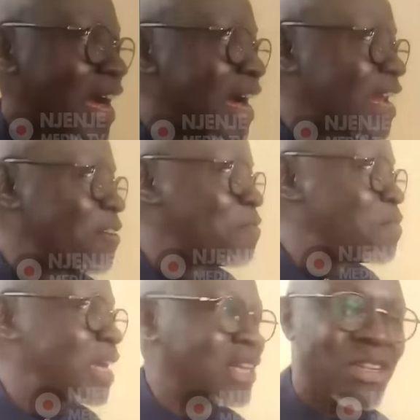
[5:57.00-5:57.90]
And I've
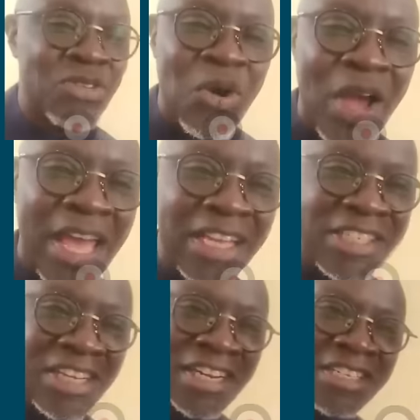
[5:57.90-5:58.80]
met Your
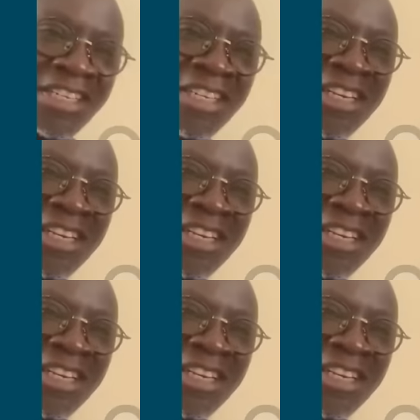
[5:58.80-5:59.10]
Excellency,